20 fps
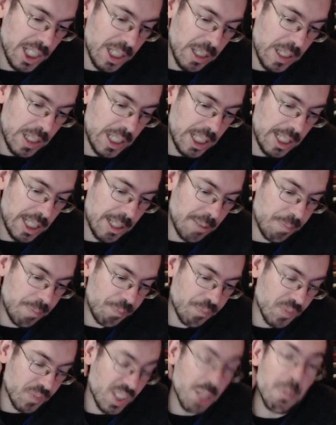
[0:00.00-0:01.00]

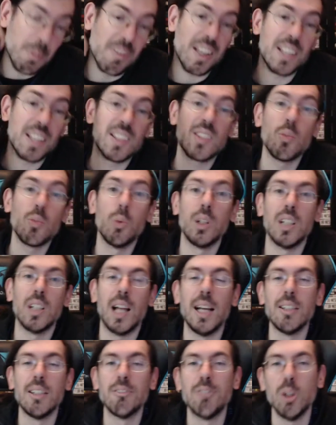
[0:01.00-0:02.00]
some events will
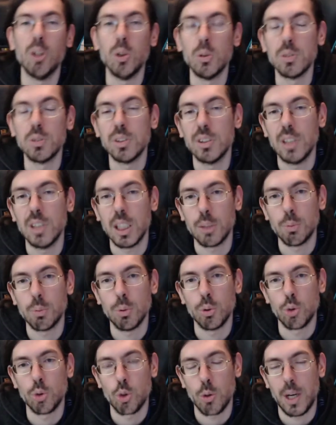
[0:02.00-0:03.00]
unfold that
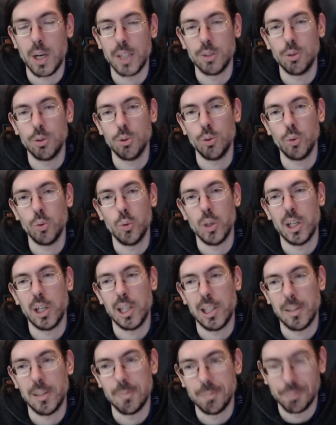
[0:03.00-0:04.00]
will try
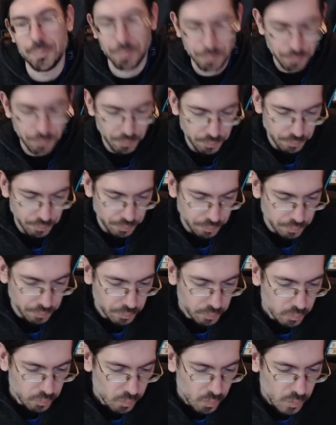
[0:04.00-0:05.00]
to
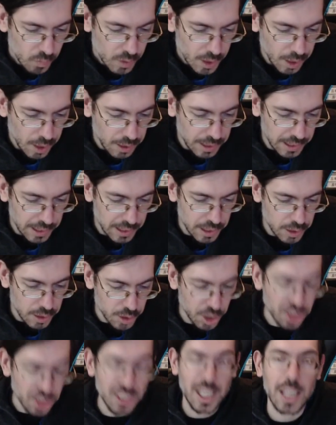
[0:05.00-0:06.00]

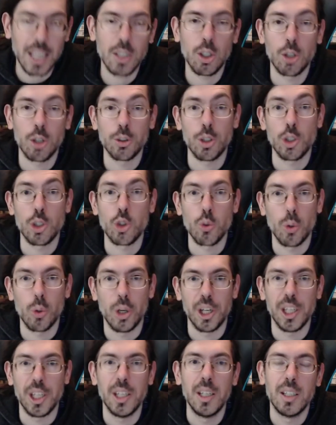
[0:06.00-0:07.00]
sustain or
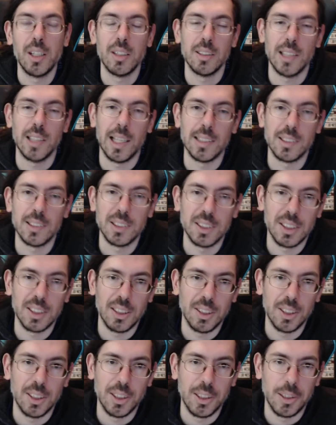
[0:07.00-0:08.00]
destroy that
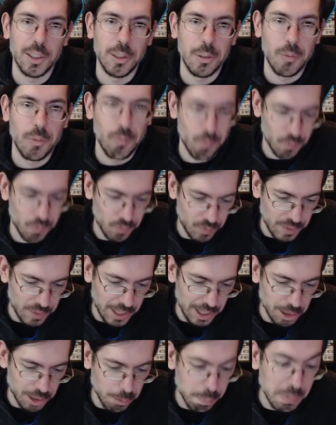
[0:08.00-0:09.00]

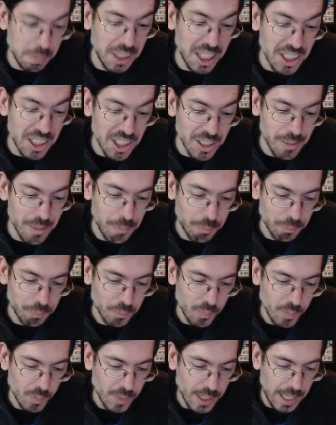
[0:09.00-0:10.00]
that place.
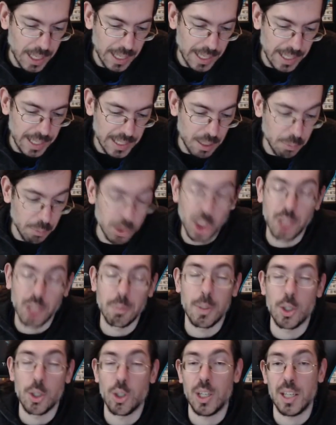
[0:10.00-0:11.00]
And I will not
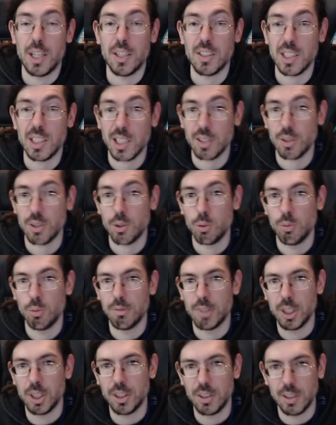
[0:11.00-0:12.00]
mention anything else to
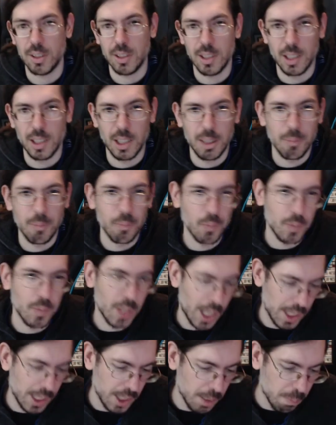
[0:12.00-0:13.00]
avoid
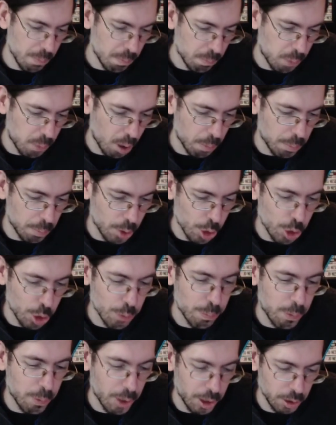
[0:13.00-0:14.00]
any proper
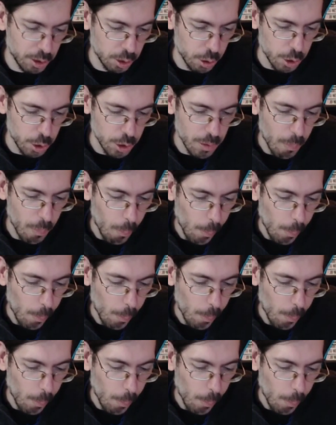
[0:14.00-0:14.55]
spoilers.